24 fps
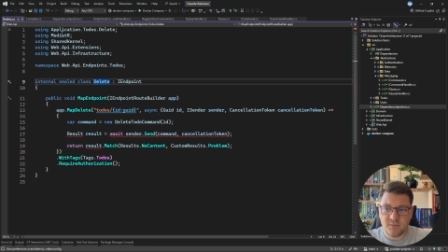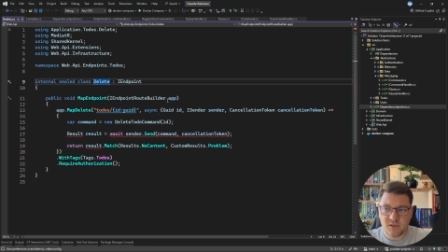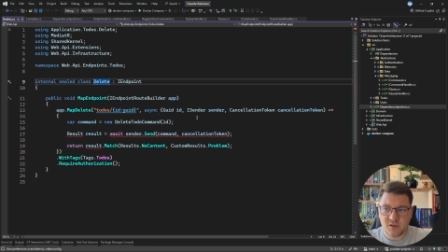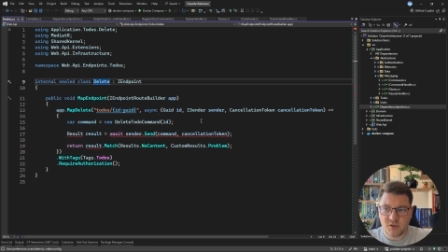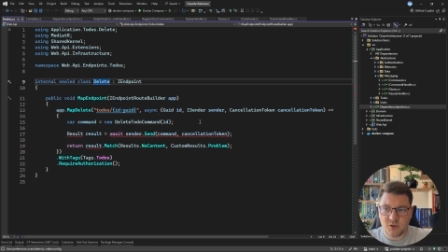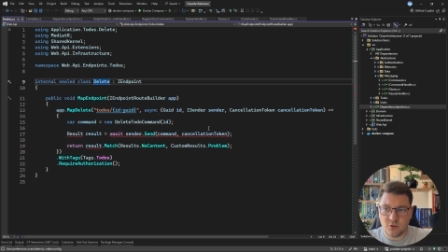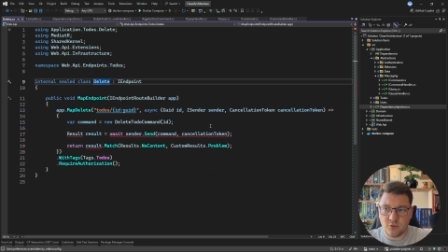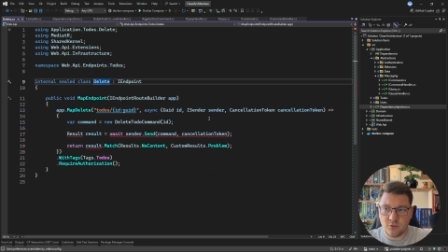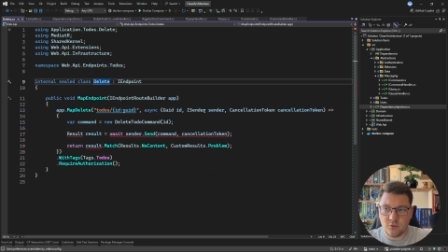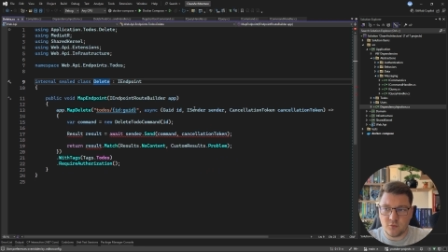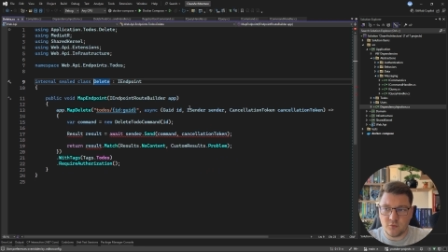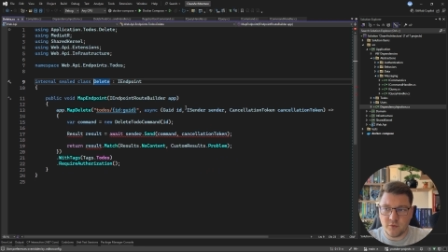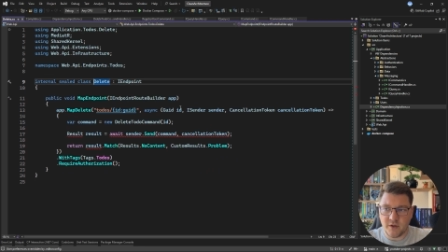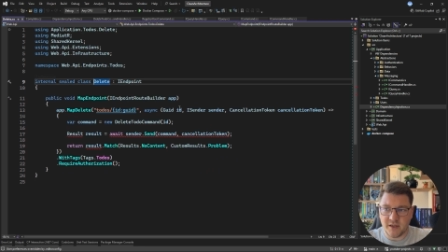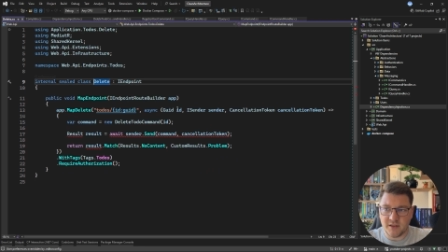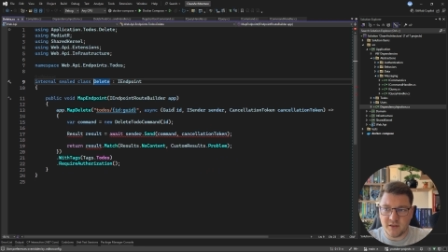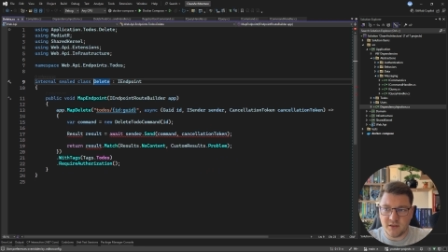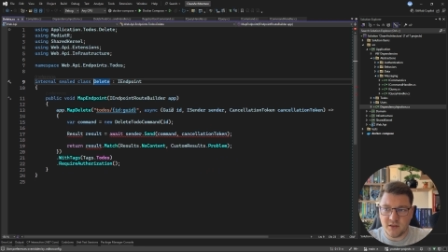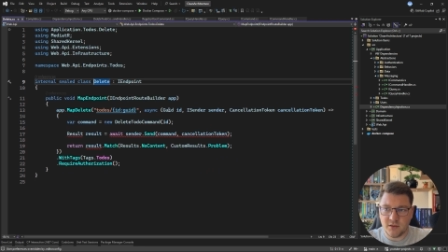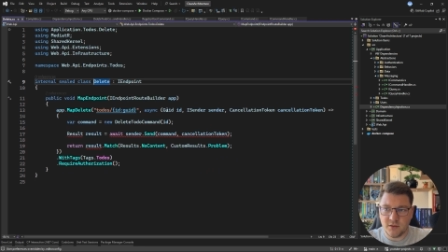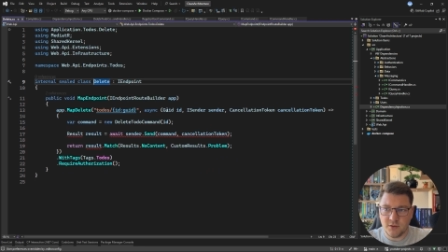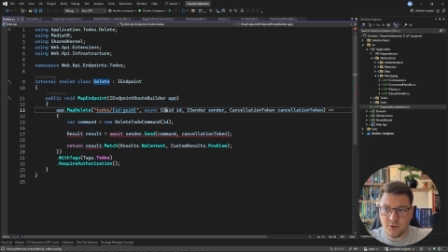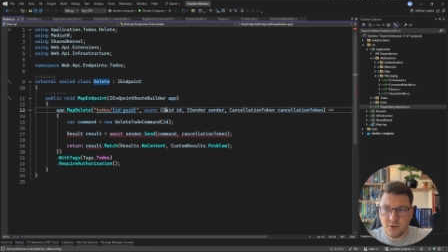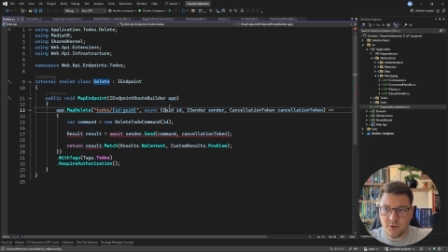So right
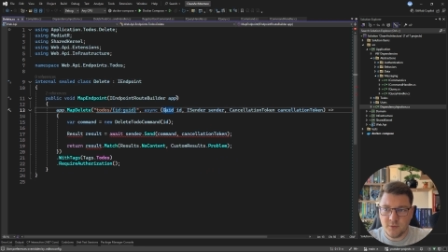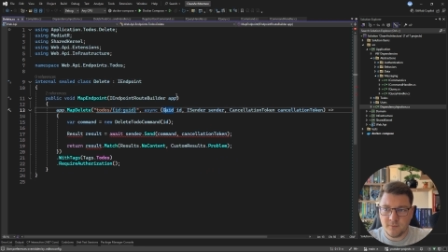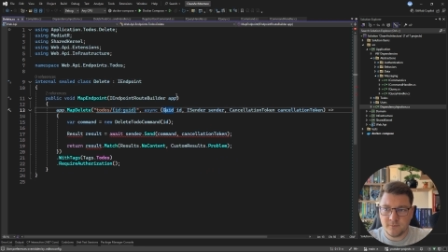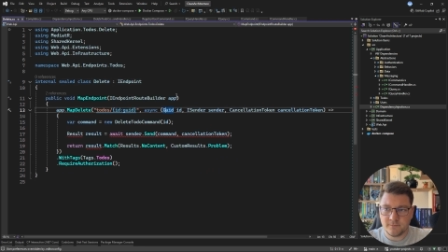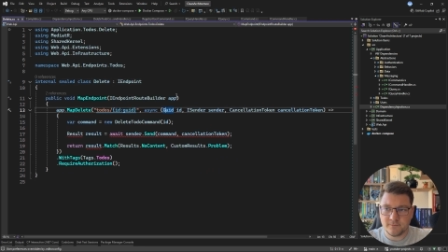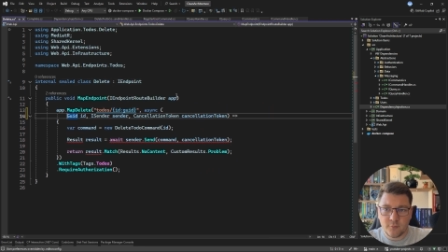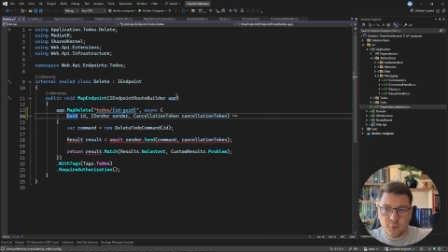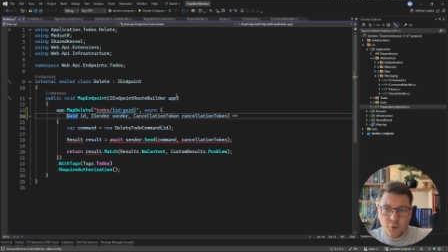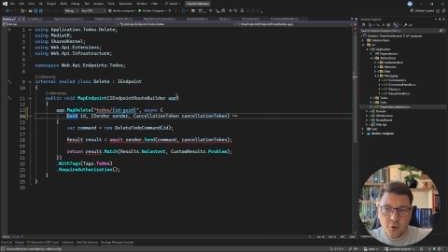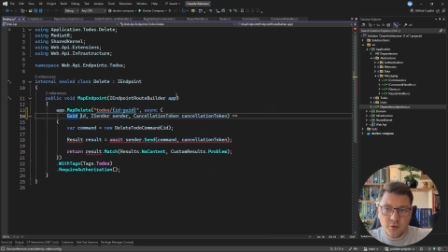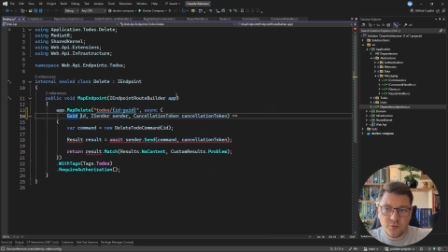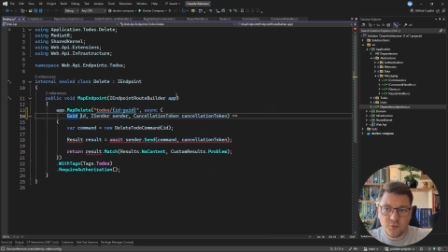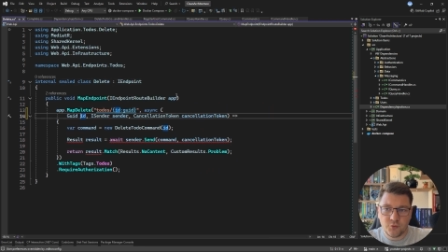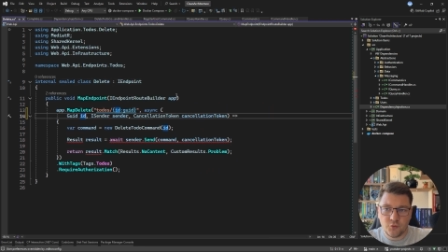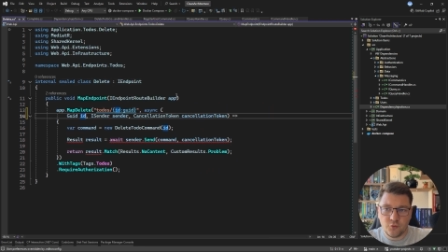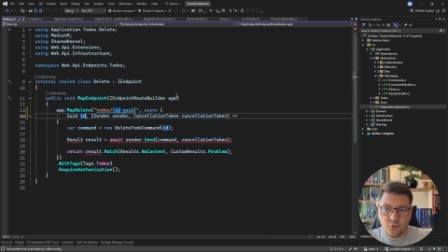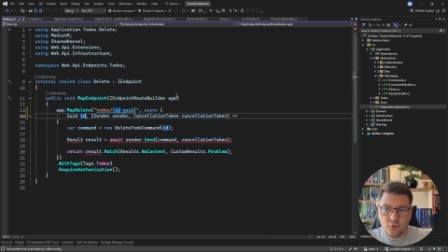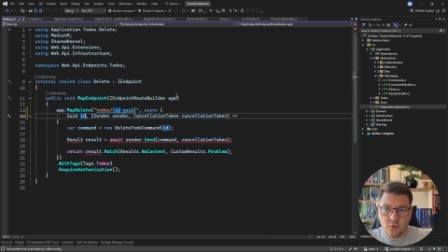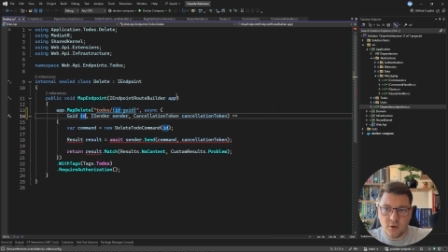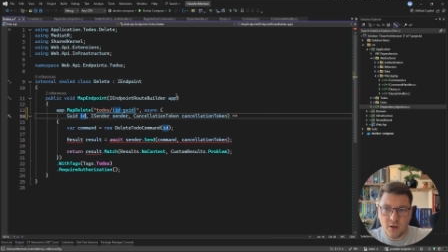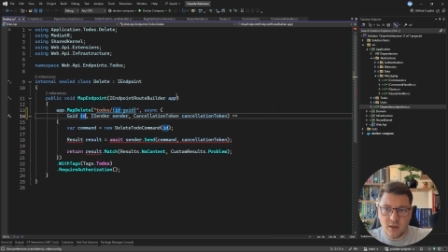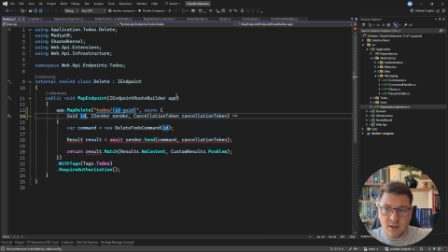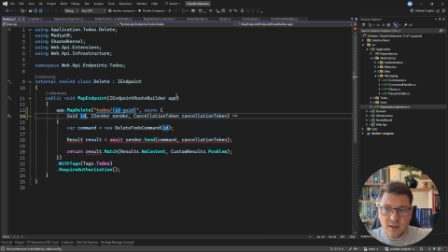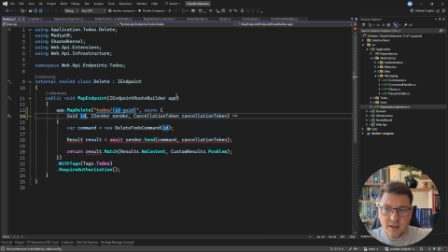here, I'm going
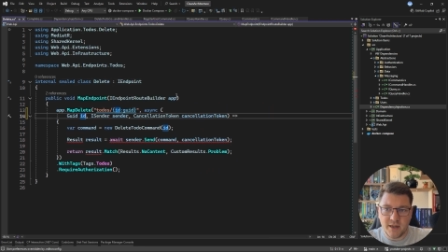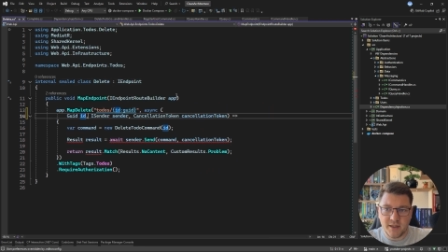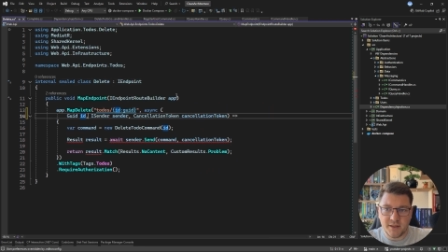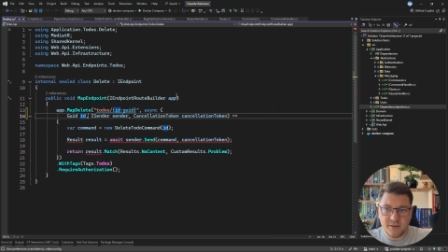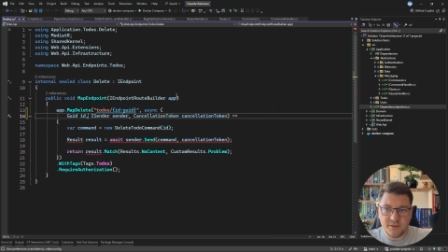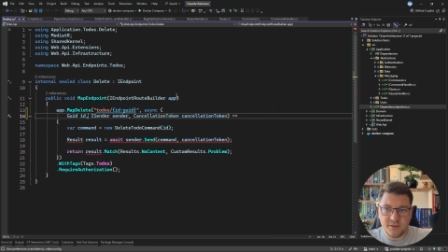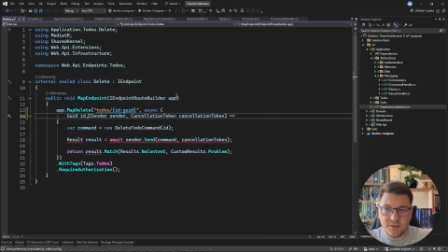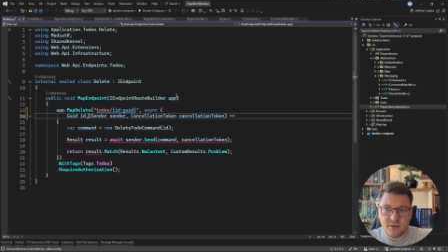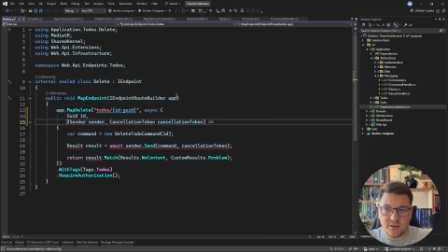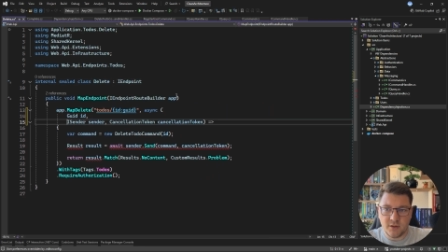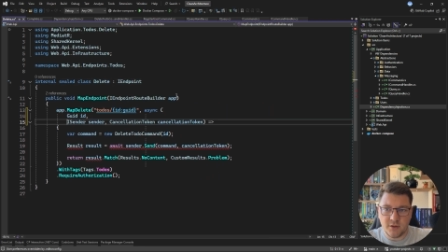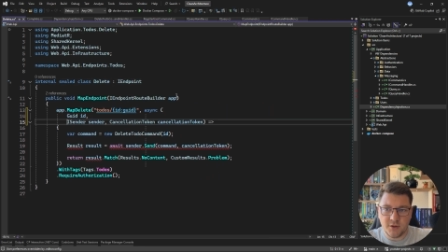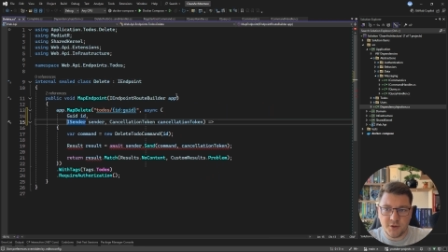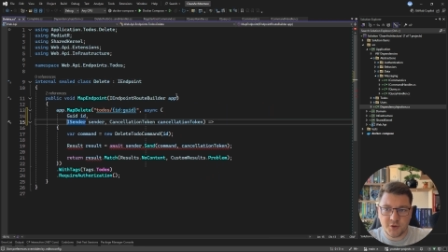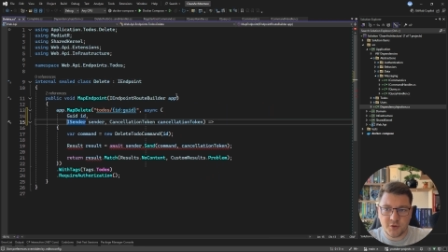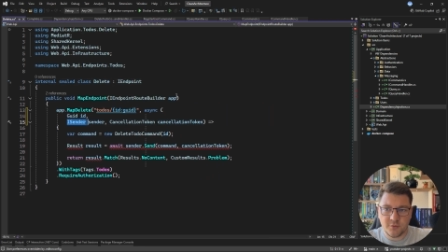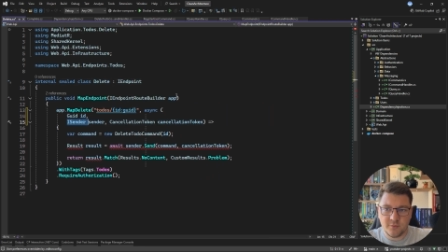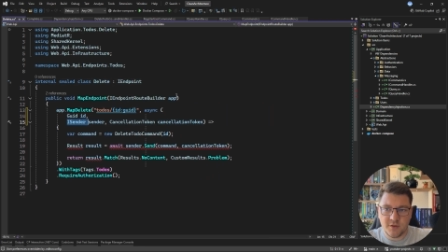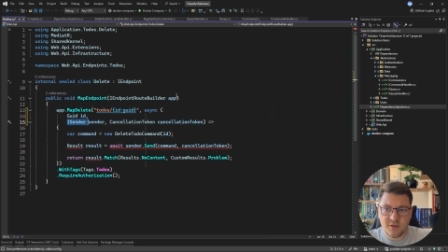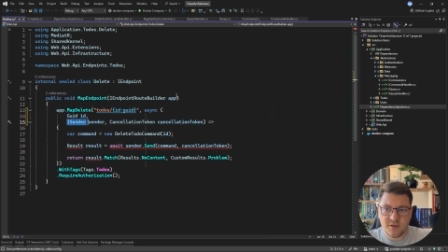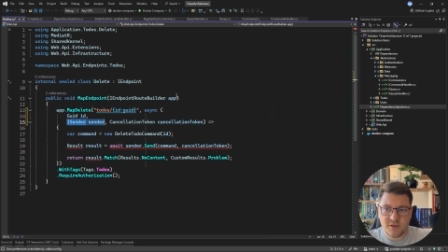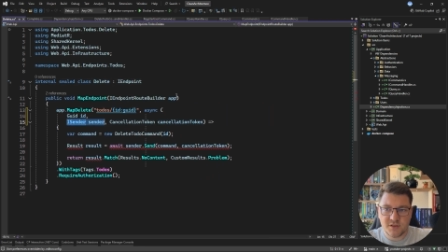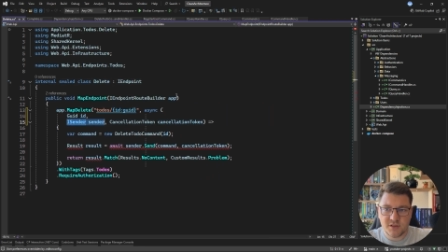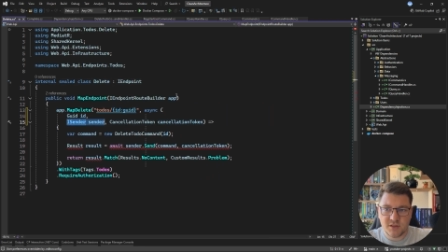to align the
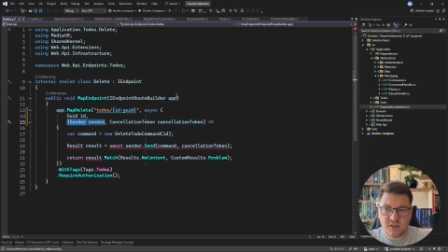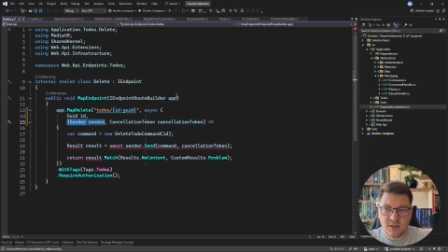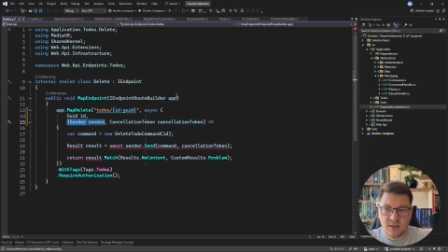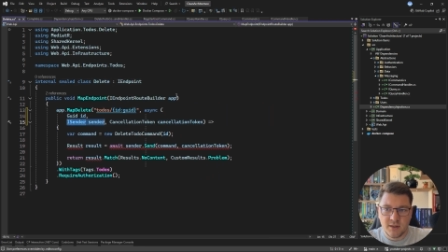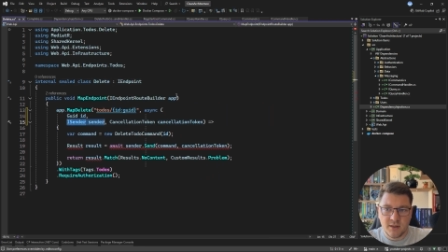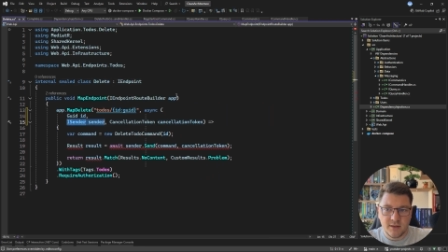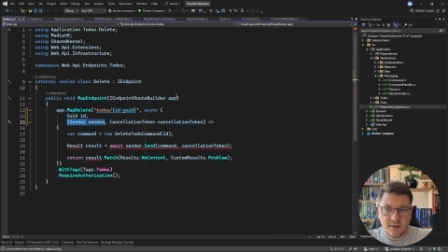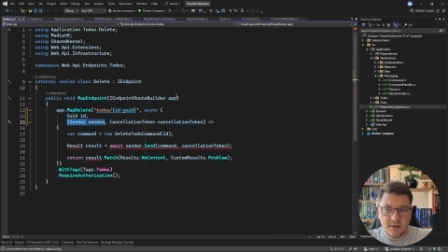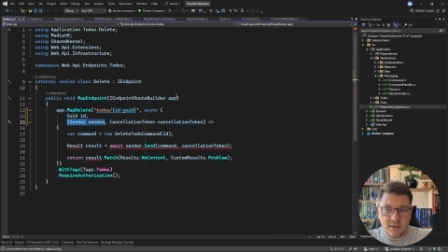arguments.